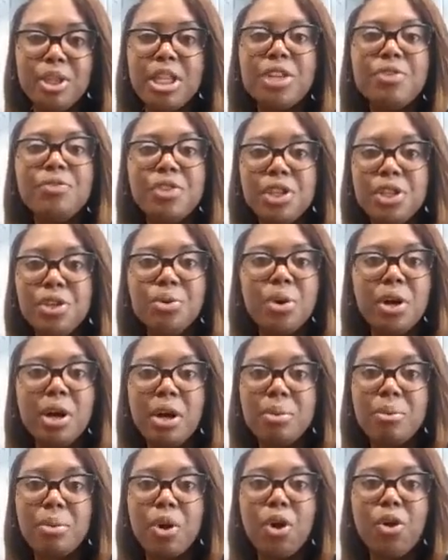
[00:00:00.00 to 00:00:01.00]
lifting you
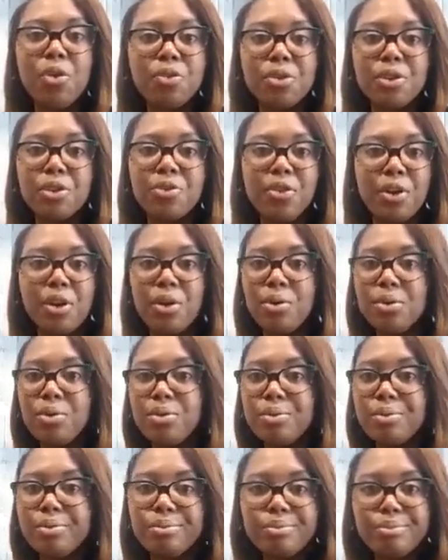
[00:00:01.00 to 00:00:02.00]
up over the
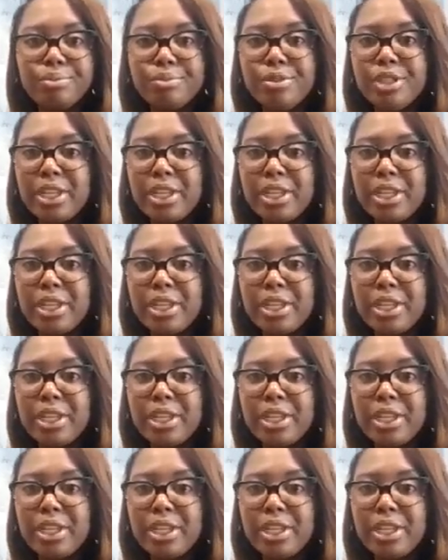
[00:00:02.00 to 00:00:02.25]
phone,